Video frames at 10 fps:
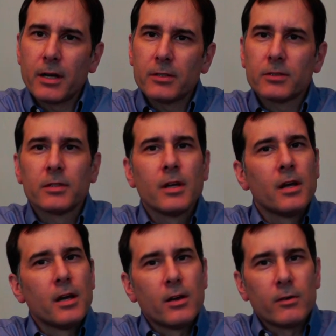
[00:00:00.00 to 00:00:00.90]
us,
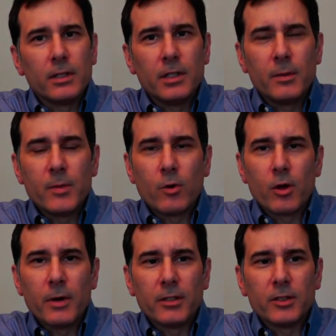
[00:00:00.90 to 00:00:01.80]
read a little bit
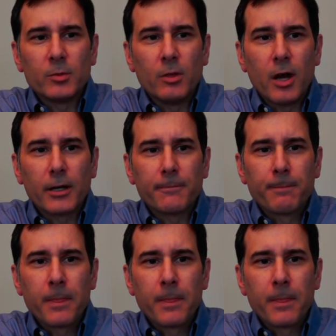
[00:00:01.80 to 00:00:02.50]
more about this blog.